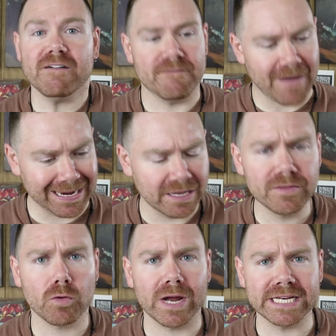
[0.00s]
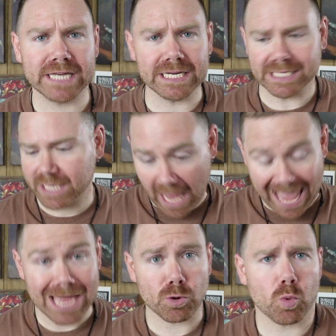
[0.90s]
finding the right dice
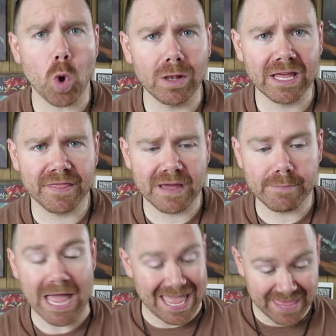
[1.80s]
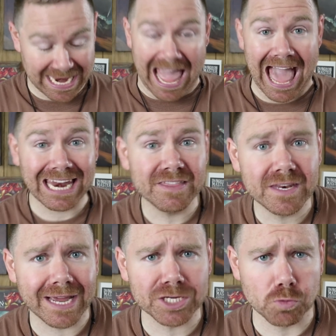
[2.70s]
and rolling them and then adding the
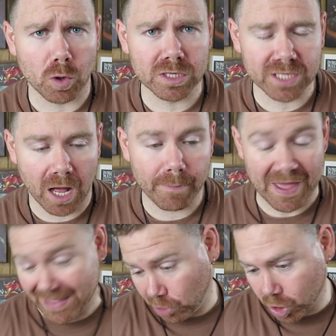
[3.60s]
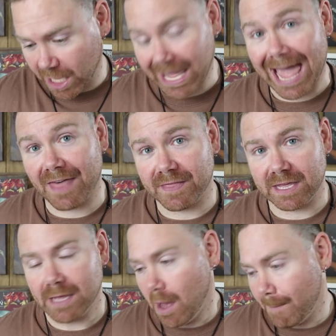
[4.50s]
dice rolls up and then looking at
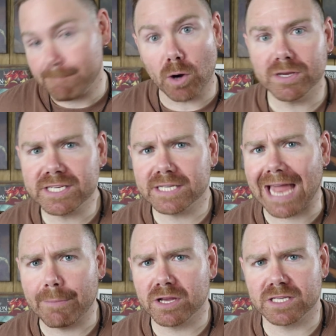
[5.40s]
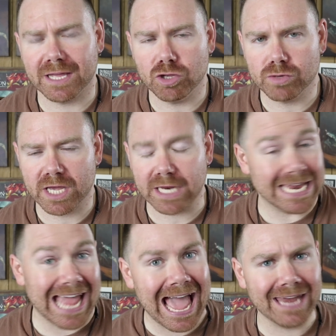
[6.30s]
the bonus to damage that you get
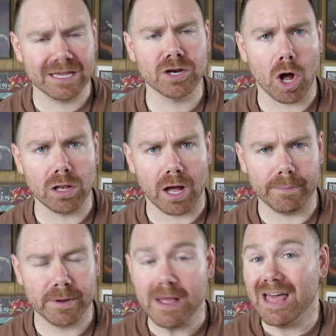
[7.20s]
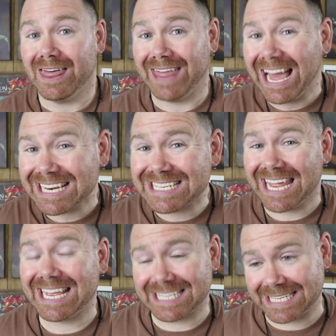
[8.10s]
and adding it all up. That
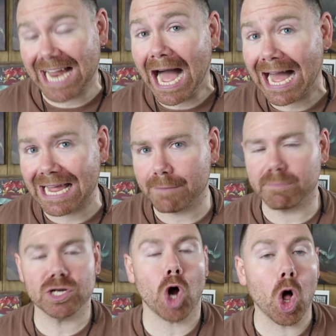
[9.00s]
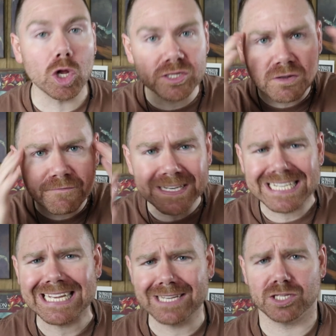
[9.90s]
takes time, but it also
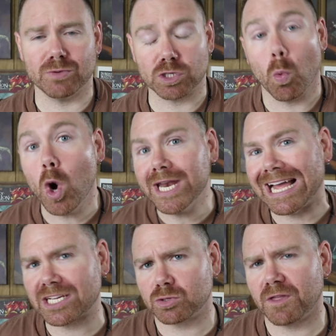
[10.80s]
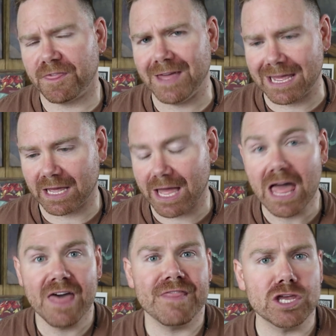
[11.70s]
fatigues you. It's one extra thing
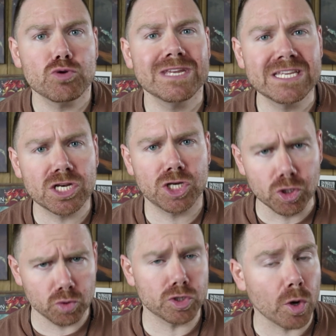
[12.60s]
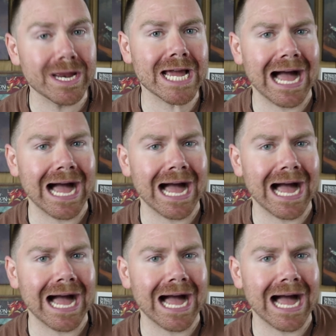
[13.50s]
that you need to do during a